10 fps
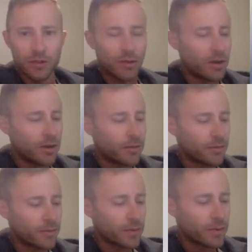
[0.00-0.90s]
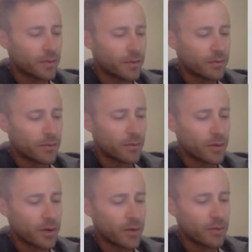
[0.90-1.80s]
law
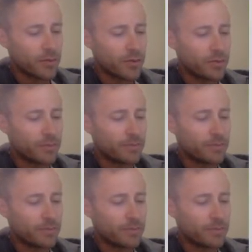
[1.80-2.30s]
for M2.